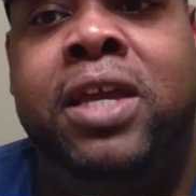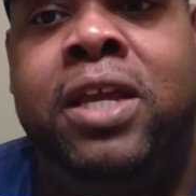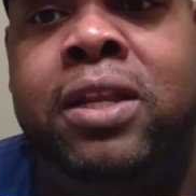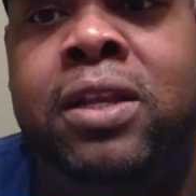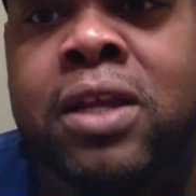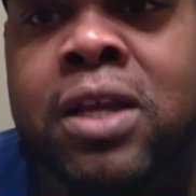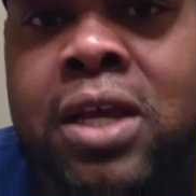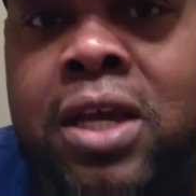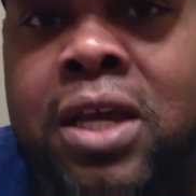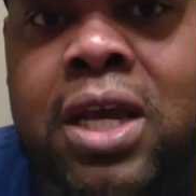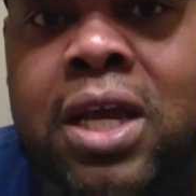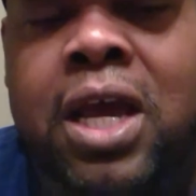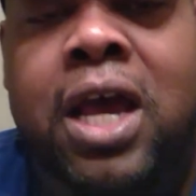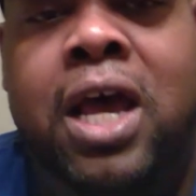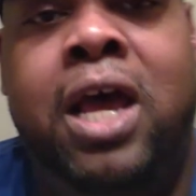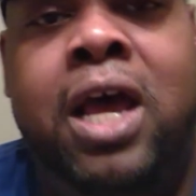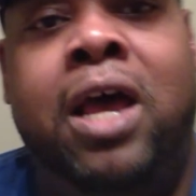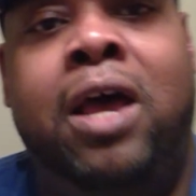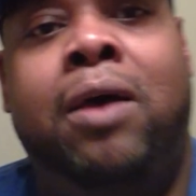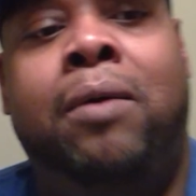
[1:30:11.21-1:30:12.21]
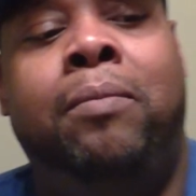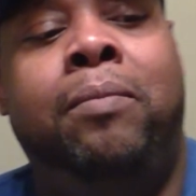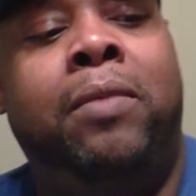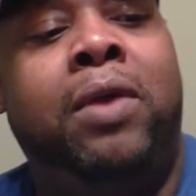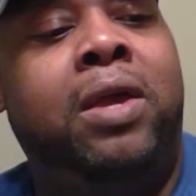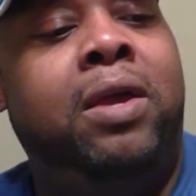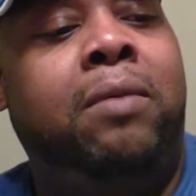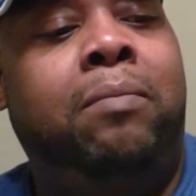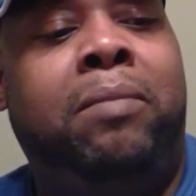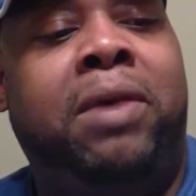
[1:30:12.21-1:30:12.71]
And
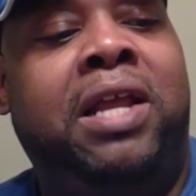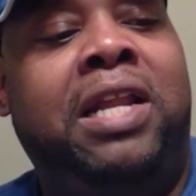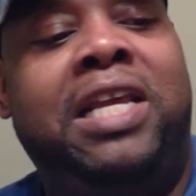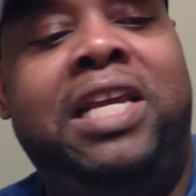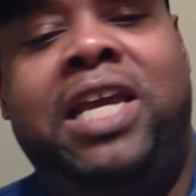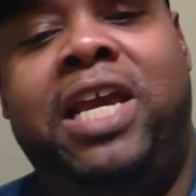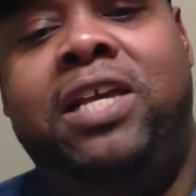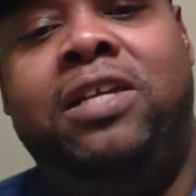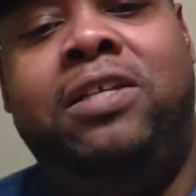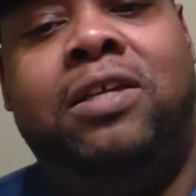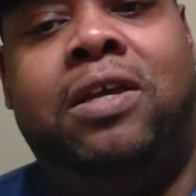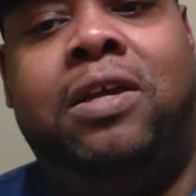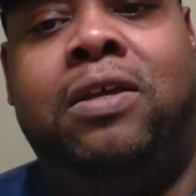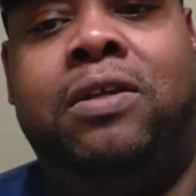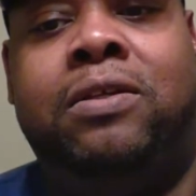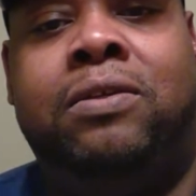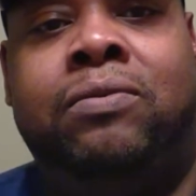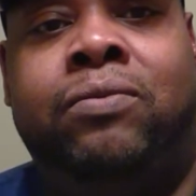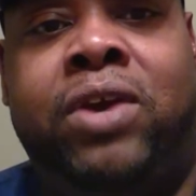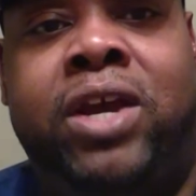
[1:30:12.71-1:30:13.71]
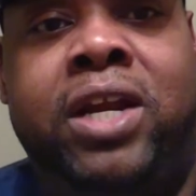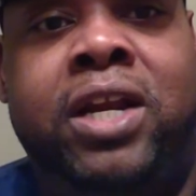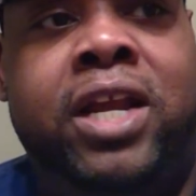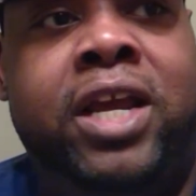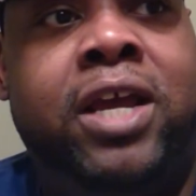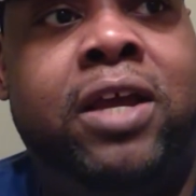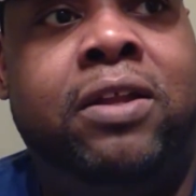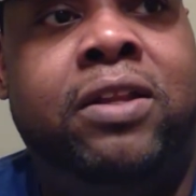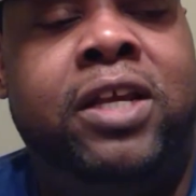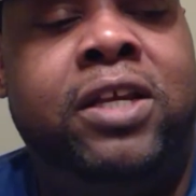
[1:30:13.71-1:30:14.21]
my liaisons right
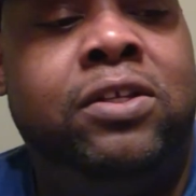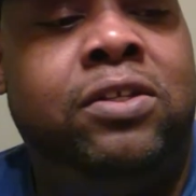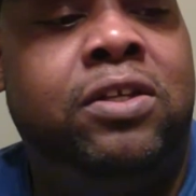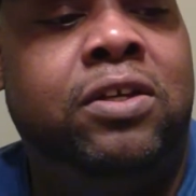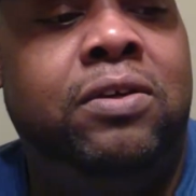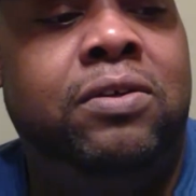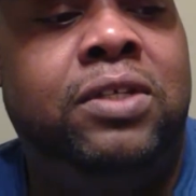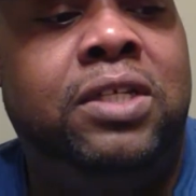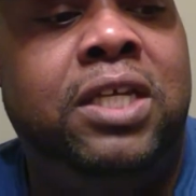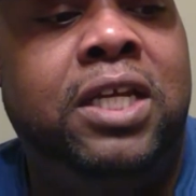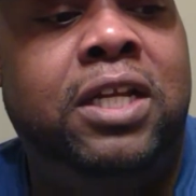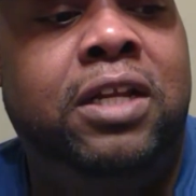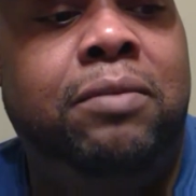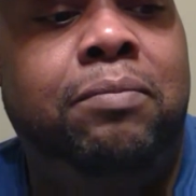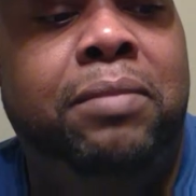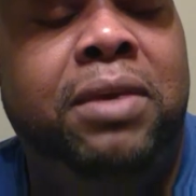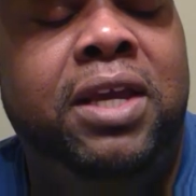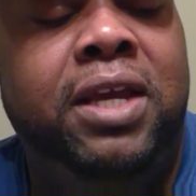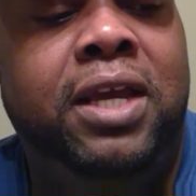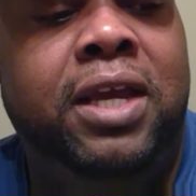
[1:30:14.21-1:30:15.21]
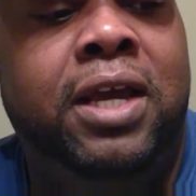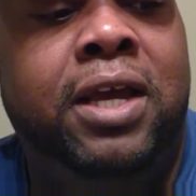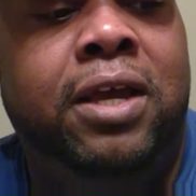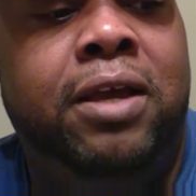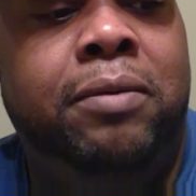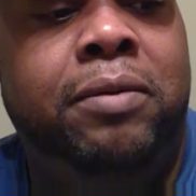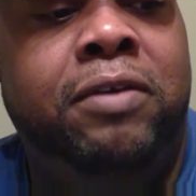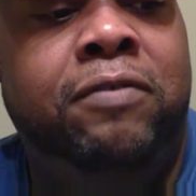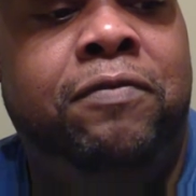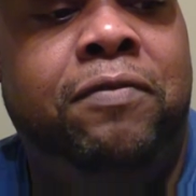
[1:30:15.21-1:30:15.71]
now, they still sending me
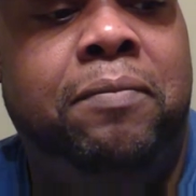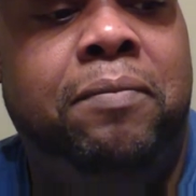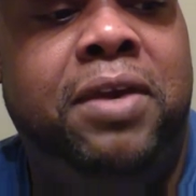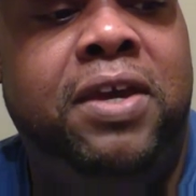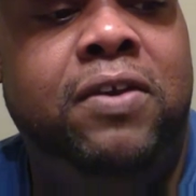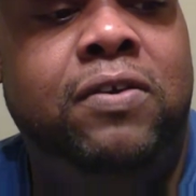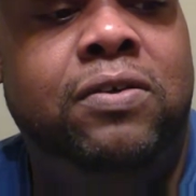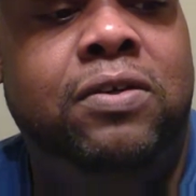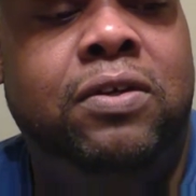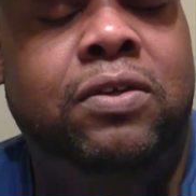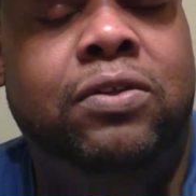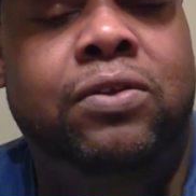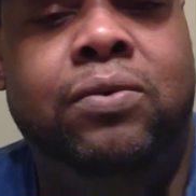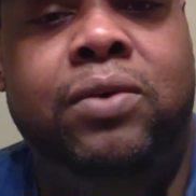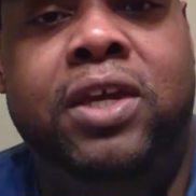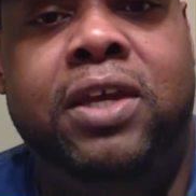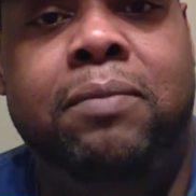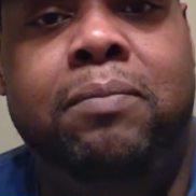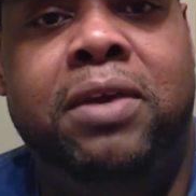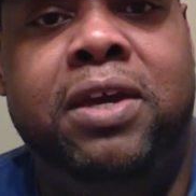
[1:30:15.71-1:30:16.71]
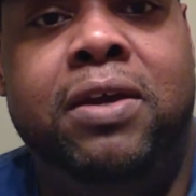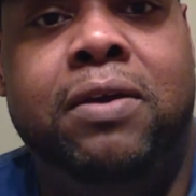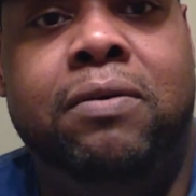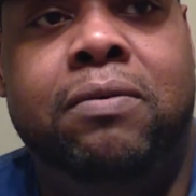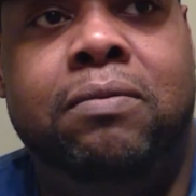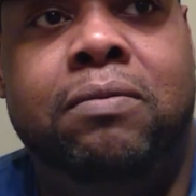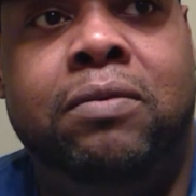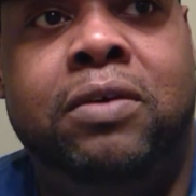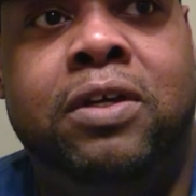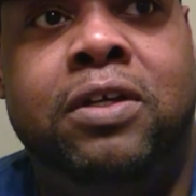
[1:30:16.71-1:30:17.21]
information through
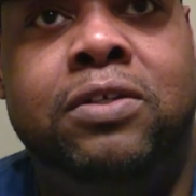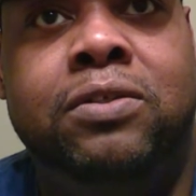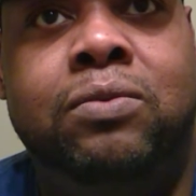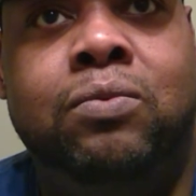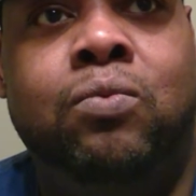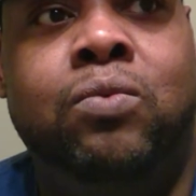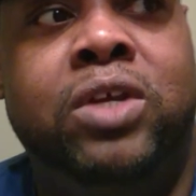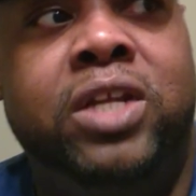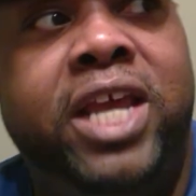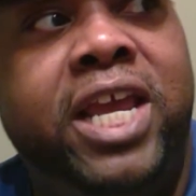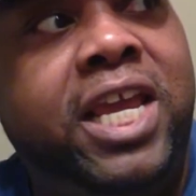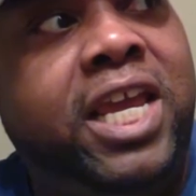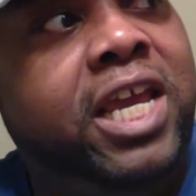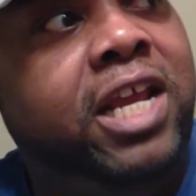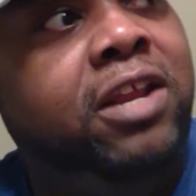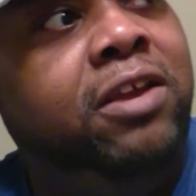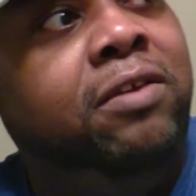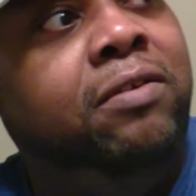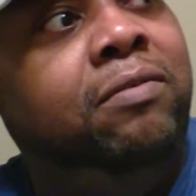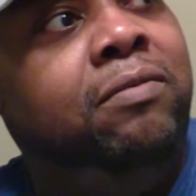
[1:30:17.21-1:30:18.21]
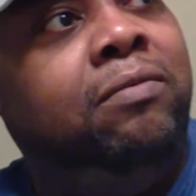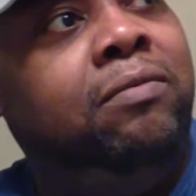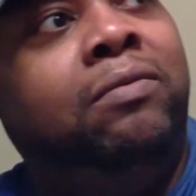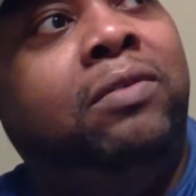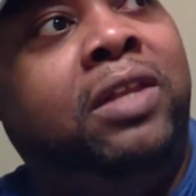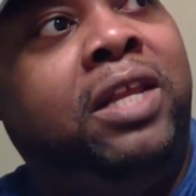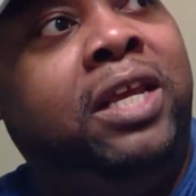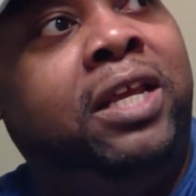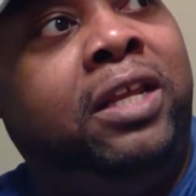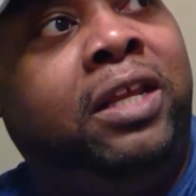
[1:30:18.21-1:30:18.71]
email because when they get it,
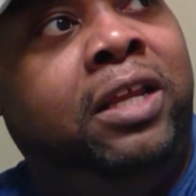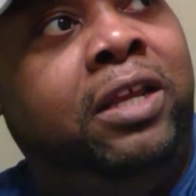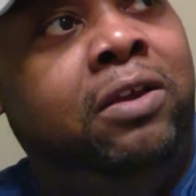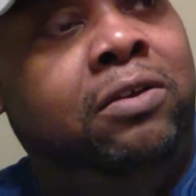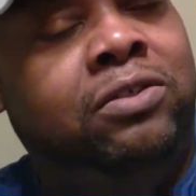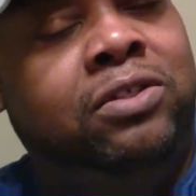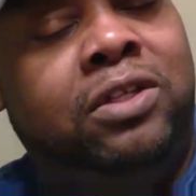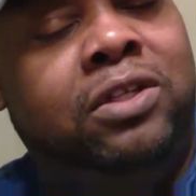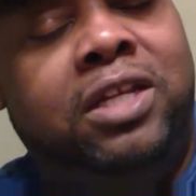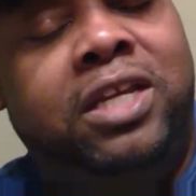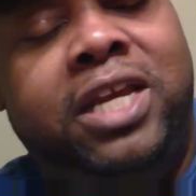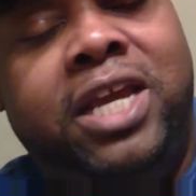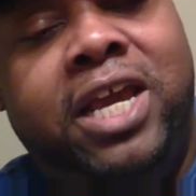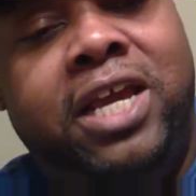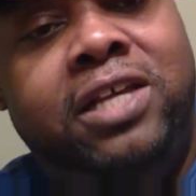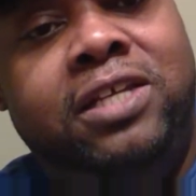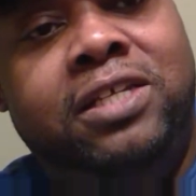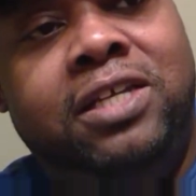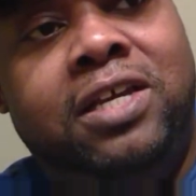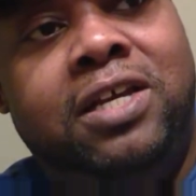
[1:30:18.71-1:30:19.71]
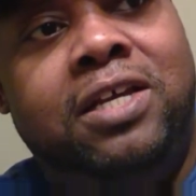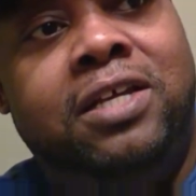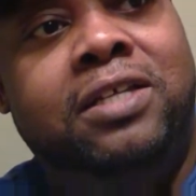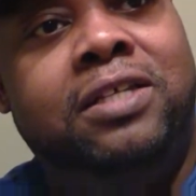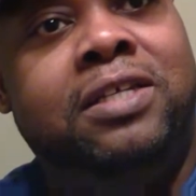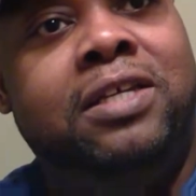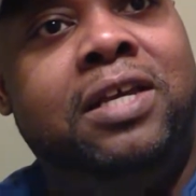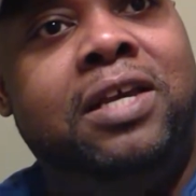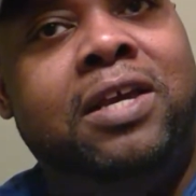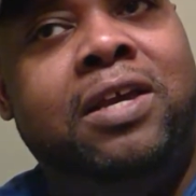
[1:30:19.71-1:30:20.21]
it goes to
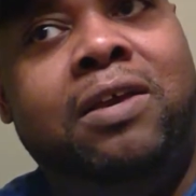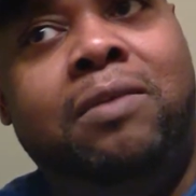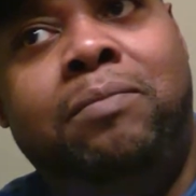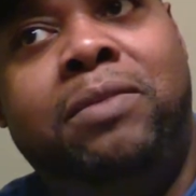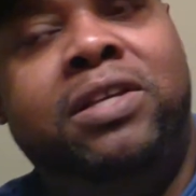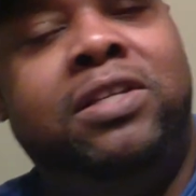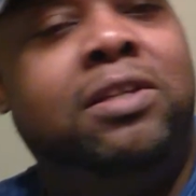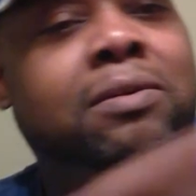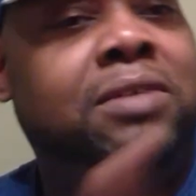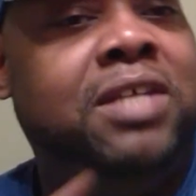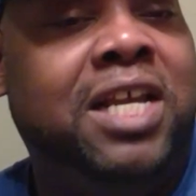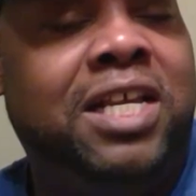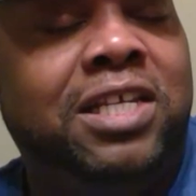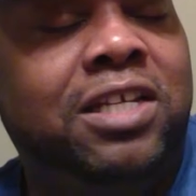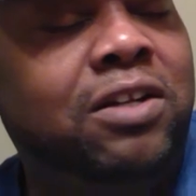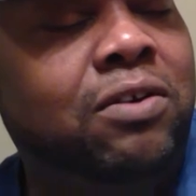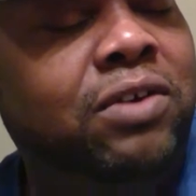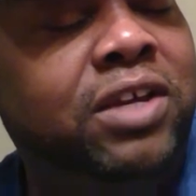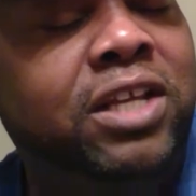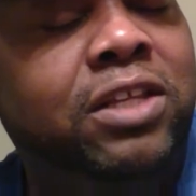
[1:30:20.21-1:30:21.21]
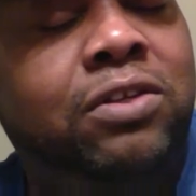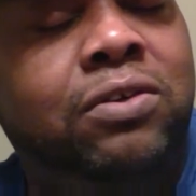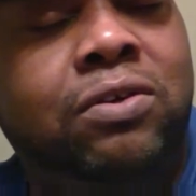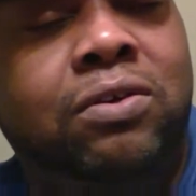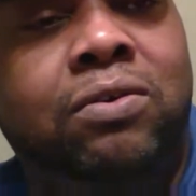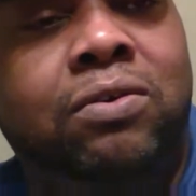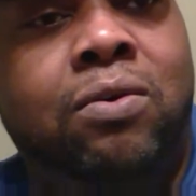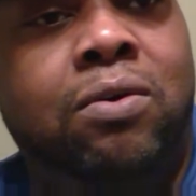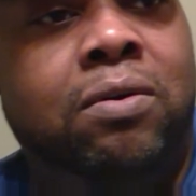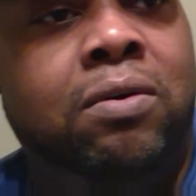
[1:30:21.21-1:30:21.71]
liaisons, but sometimes they don't get to
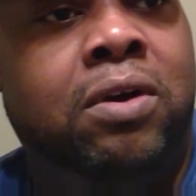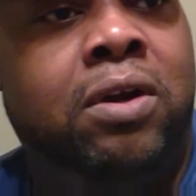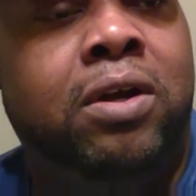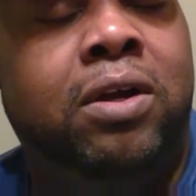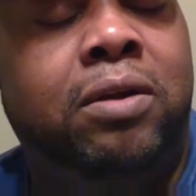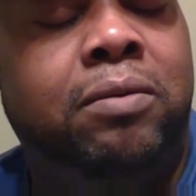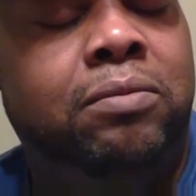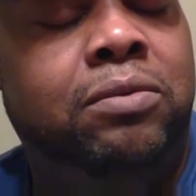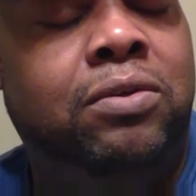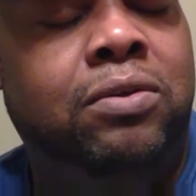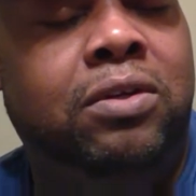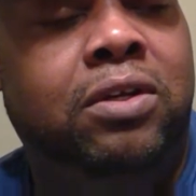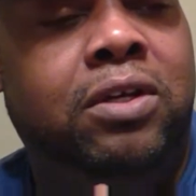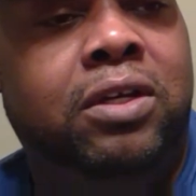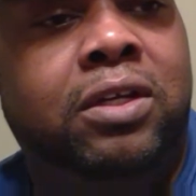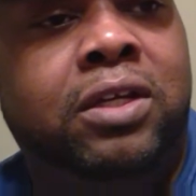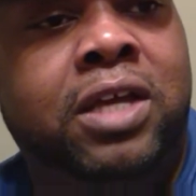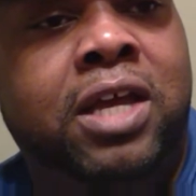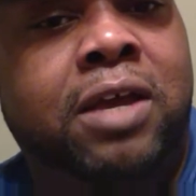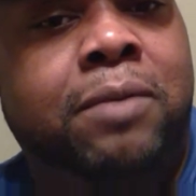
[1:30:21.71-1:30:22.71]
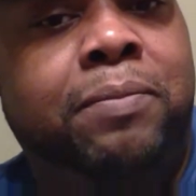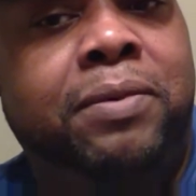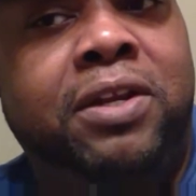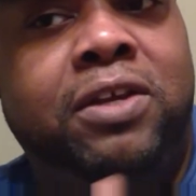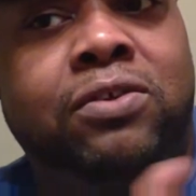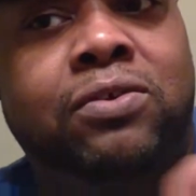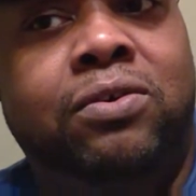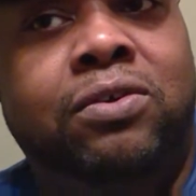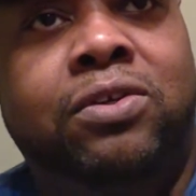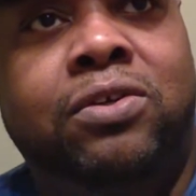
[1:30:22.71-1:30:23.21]
the
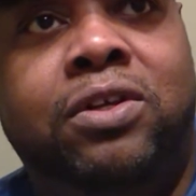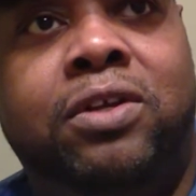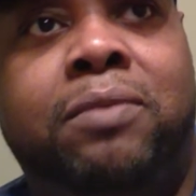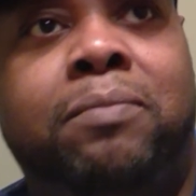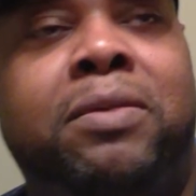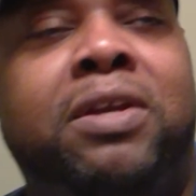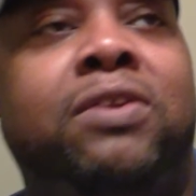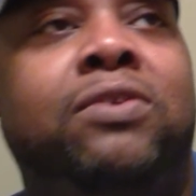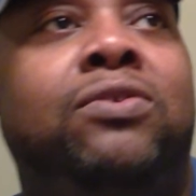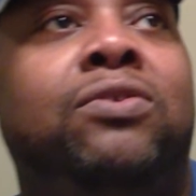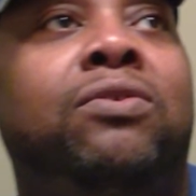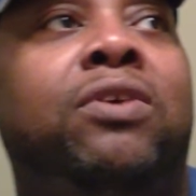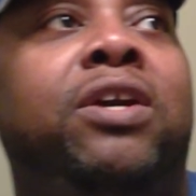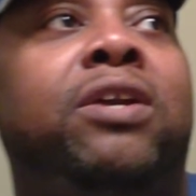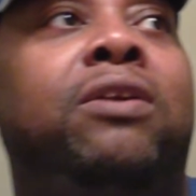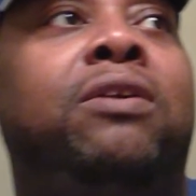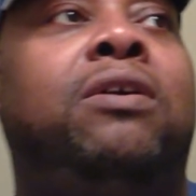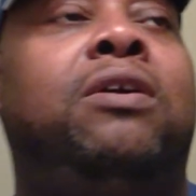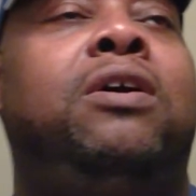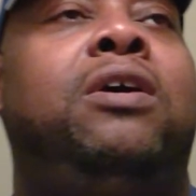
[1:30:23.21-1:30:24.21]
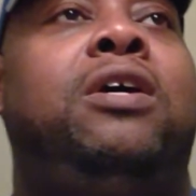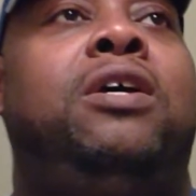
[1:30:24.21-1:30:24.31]
companies or to the administrator.